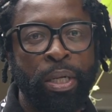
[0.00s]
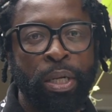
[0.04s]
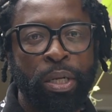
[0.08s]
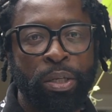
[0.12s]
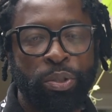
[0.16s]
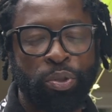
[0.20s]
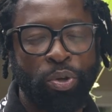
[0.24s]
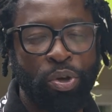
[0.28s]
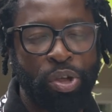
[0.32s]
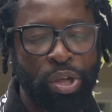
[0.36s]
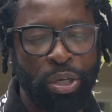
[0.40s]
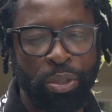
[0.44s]

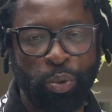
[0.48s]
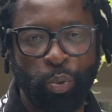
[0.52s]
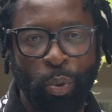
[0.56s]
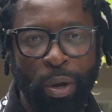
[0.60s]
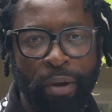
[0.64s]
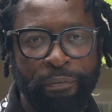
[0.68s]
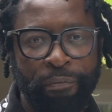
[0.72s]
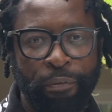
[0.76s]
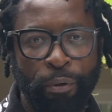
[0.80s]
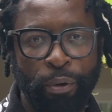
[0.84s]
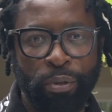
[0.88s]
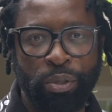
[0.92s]
So she's
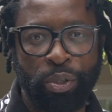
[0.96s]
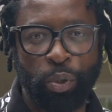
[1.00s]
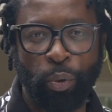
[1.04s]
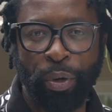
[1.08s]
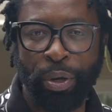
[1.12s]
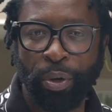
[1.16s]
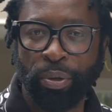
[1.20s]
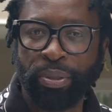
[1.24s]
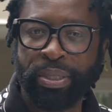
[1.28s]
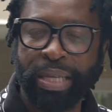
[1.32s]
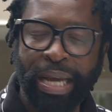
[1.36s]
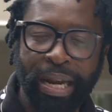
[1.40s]
worked for
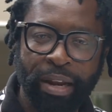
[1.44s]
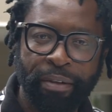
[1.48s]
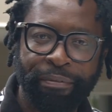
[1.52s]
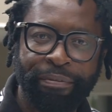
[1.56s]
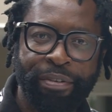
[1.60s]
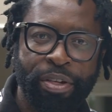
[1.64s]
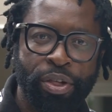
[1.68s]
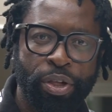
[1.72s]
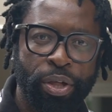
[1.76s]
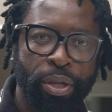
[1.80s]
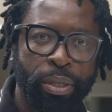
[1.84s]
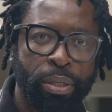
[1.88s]
Soweto
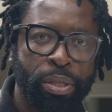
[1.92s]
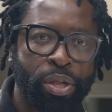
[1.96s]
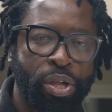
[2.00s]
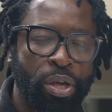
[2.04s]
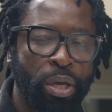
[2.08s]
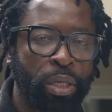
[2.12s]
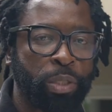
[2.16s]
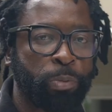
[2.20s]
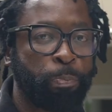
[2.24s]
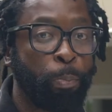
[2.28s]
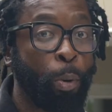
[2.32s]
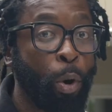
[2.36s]
Television, she
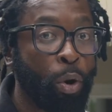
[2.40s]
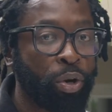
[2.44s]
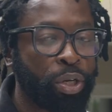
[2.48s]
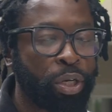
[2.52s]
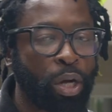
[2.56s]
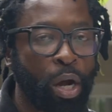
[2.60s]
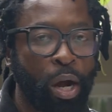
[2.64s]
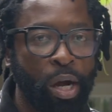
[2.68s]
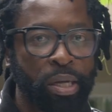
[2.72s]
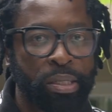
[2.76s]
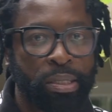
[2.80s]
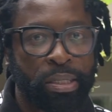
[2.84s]
has
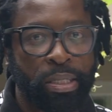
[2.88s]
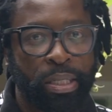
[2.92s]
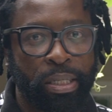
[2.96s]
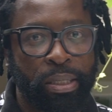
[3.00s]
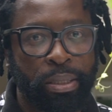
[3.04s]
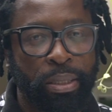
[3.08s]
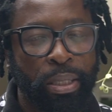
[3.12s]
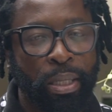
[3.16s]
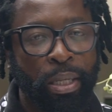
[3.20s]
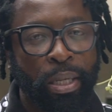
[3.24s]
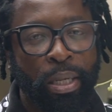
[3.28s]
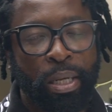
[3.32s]

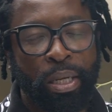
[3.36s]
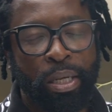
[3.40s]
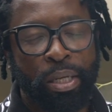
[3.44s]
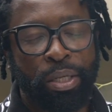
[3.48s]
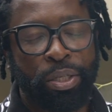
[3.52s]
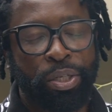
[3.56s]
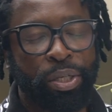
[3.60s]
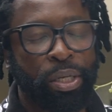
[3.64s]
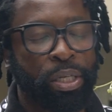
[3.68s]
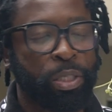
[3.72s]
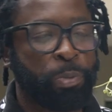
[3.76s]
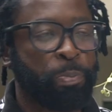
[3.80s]
podcasted,
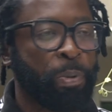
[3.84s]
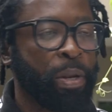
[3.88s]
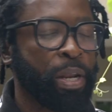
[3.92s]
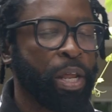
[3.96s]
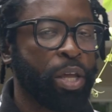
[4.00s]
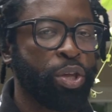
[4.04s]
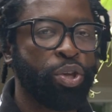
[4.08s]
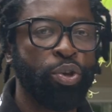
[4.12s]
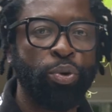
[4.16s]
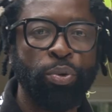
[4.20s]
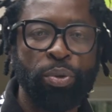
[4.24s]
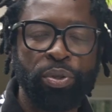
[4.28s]
she has been a
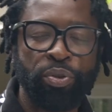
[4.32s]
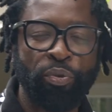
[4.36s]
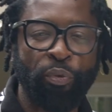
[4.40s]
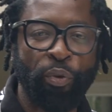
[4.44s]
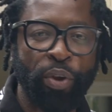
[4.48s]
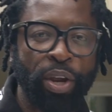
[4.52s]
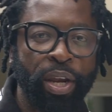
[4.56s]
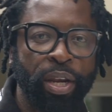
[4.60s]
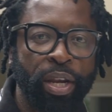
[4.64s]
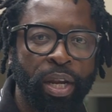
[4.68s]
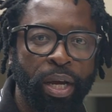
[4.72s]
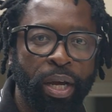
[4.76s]
news
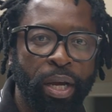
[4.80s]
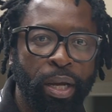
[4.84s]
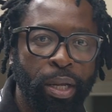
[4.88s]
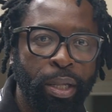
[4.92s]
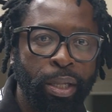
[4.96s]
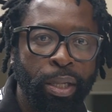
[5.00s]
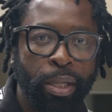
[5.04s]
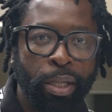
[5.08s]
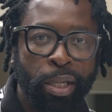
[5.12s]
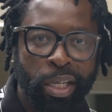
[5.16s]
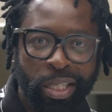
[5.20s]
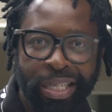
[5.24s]
reader.
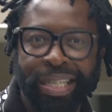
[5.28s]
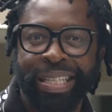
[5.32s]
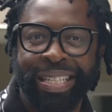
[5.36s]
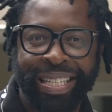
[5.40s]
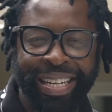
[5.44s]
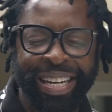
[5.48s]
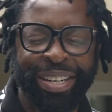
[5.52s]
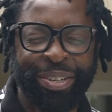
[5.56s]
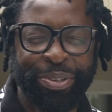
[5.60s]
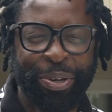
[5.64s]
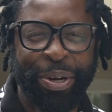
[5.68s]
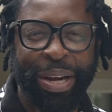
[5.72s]
She's
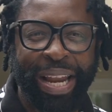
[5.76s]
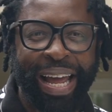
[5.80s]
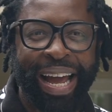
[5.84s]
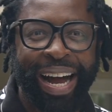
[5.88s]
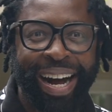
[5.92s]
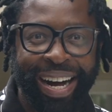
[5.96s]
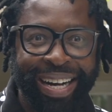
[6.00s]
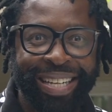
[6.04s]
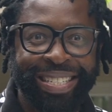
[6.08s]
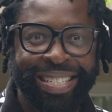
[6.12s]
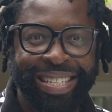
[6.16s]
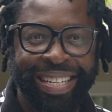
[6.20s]
literally a
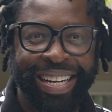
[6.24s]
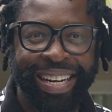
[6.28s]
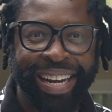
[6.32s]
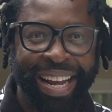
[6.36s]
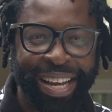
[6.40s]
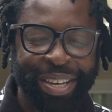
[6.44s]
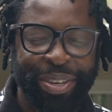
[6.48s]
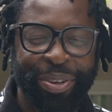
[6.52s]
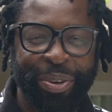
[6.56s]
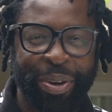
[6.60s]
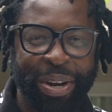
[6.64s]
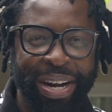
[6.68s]
hustler
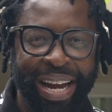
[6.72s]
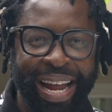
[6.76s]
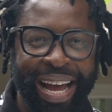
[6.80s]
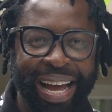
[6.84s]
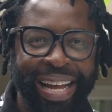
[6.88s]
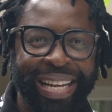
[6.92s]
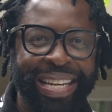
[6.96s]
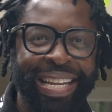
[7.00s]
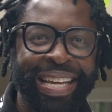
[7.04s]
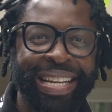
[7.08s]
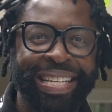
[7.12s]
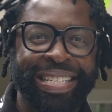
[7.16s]
like you and I.
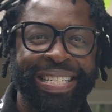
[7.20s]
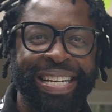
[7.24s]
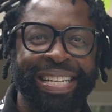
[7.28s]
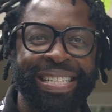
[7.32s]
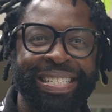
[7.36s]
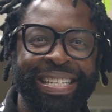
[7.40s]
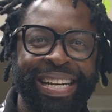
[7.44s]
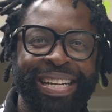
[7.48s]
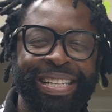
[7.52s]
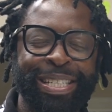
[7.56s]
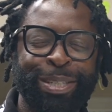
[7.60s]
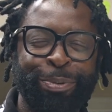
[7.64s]
Ladies and
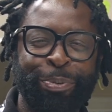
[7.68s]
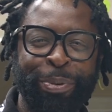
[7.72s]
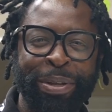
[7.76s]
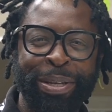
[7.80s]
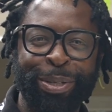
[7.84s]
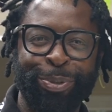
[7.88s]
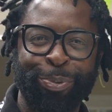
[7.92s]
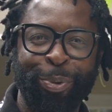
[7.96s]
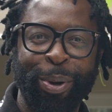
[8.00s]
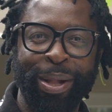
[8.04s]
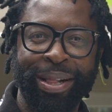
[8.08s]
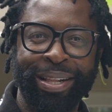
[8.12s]
gents,
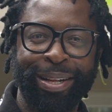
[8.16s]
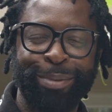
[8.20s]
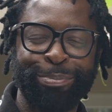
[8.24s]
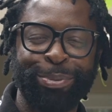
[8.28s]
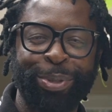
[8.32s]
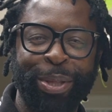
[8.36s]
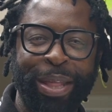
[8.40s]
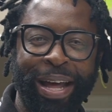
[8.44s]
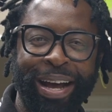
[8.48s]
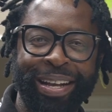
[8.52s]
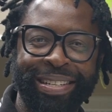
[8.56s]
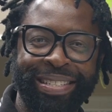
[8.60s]
please welcome
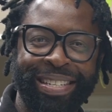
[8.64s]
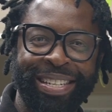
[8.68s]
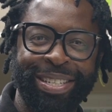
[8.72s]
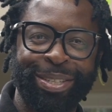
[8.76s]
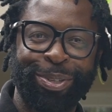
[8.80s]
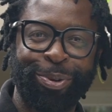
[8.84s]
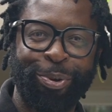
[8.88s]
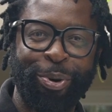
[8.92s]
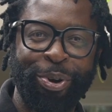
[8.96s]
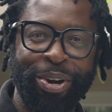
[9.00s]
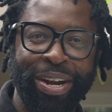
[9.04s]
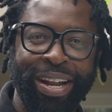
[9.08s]
to the Hustler's
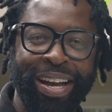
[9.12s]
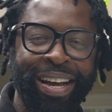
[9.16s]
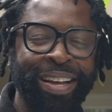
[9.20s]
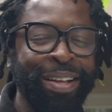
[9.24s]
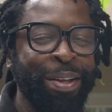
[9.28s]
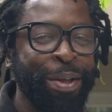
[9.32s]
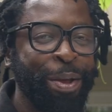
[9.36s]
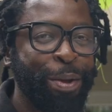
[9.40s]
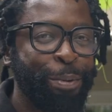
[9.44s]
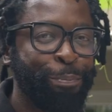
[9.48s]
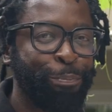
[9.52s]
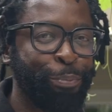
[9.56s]
Corner,
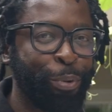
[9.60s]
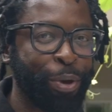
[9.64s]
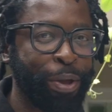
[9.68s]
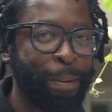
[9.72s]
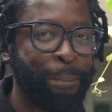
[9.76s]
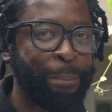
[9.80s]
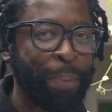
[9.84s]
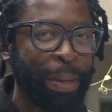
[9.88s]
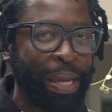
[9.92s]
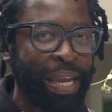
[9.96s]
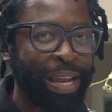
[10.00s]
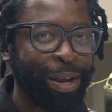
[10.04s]

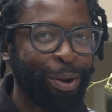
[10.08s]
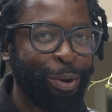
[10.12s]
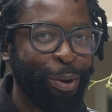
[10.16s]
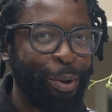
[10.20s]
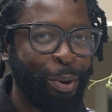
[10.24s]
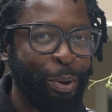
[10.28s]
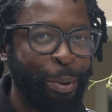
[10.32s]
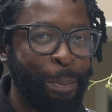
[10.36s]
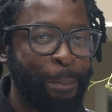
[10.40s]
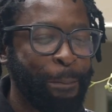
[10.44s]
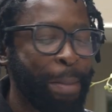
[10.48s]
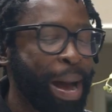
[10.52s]

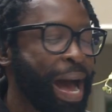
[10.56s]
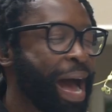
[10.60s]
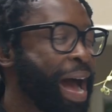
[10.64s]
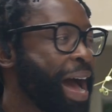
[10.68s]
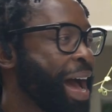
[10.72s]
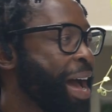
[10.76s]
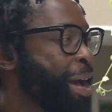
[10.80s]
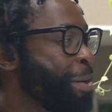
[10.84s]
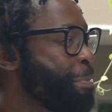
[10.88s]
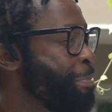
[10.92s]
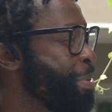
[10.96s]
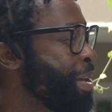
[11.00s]
Boipelo
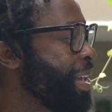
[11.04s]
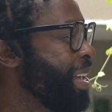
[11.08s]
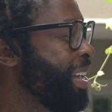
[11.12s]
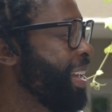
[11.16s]
Mabe.